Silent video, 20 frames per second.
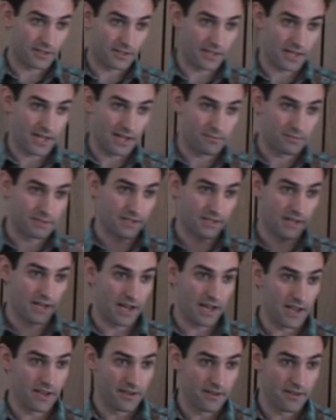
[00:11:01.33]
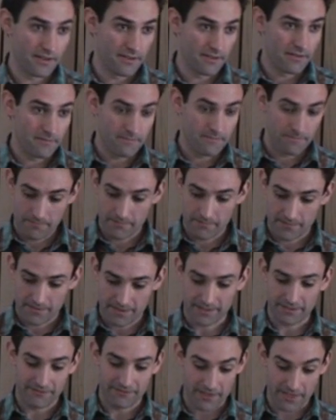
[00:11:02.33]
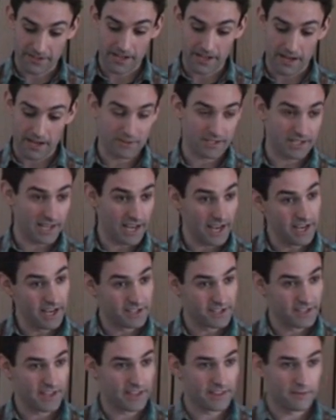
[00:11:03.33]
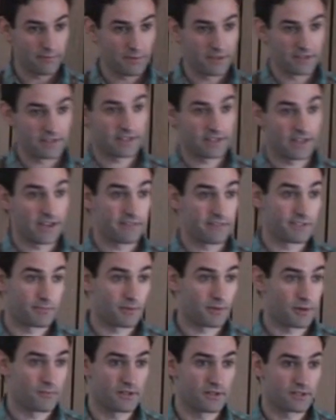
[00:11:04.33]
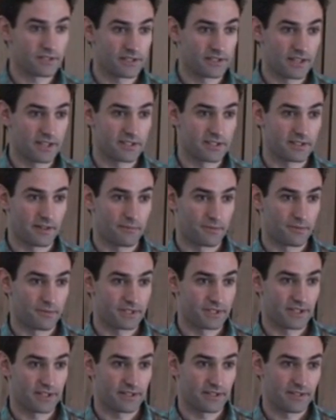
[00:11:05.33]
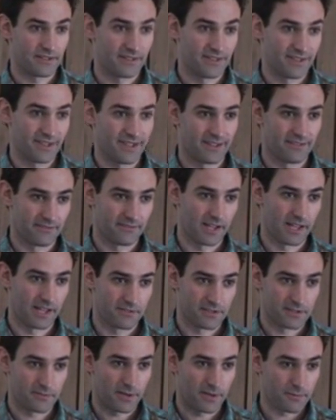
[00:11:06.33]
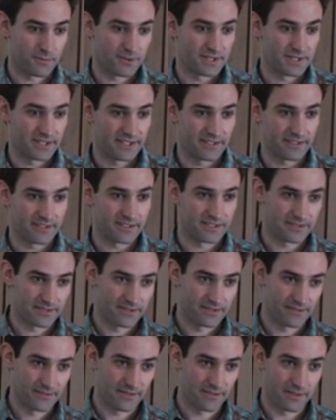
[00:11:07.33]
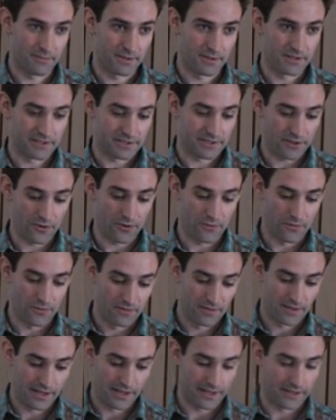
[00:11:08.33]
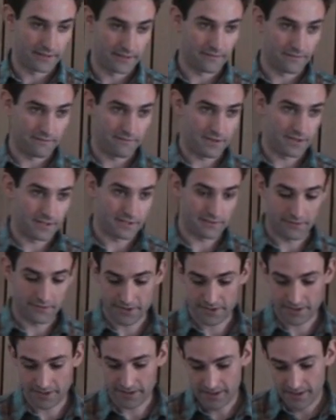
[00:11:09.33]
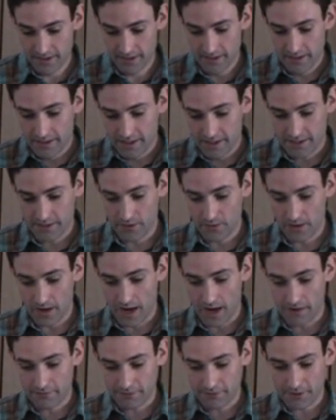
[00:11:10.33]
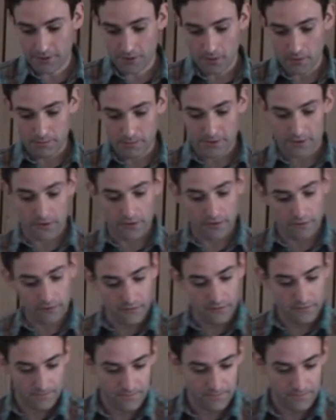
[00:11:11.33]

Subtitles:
the type is high, when the type is H, then the bid is high with probability 99%. And with 1%, the bid is low, and vice versa. So after you observe